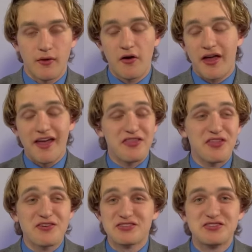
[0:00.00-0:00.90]
Okay,
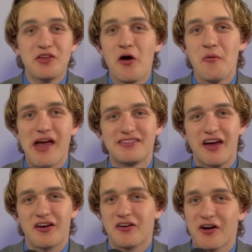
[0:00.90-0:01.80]
there's no way
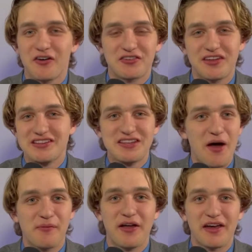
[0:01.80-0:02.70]
Tucker Carlson is
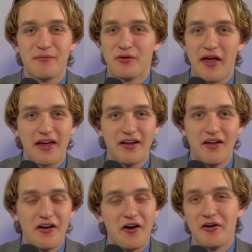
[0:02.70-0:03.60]
not playing a prank
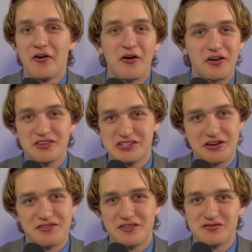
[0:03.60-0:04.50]
on all
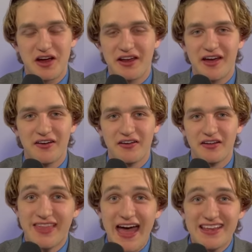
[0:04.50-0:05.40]
conservatives right now.
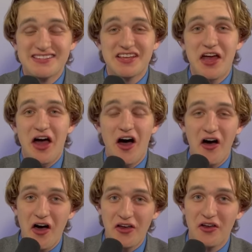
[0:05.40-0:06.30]
That is
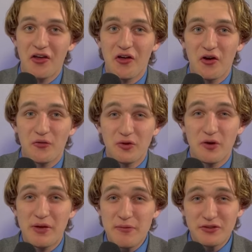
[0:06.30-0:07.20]

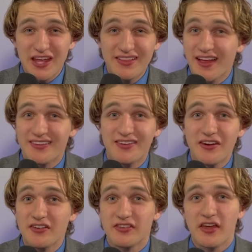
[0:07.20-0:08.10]
unreal. People take that
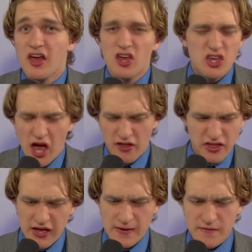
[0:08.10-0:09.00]
seriously. Yeah,
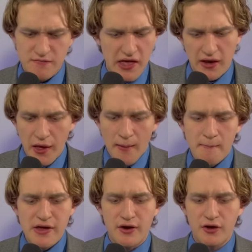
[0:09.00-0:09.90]
the end of men.
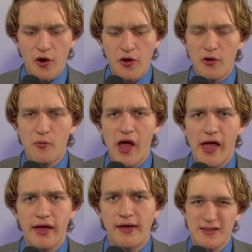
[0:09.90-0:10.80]
Men are going
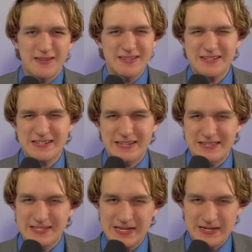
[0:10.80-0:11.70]
away. And look at
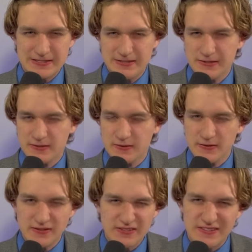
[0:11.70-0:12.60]
that
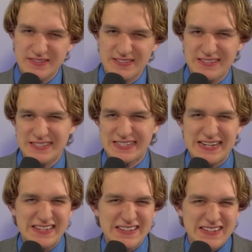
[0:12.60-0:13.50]
strong
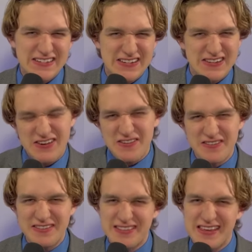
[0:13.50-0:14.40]
guy just
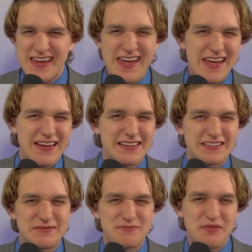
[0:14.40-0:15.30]
shooting things
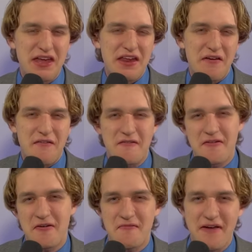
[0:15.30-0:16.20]
and being a
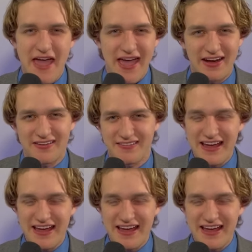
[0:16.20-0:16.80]
real man.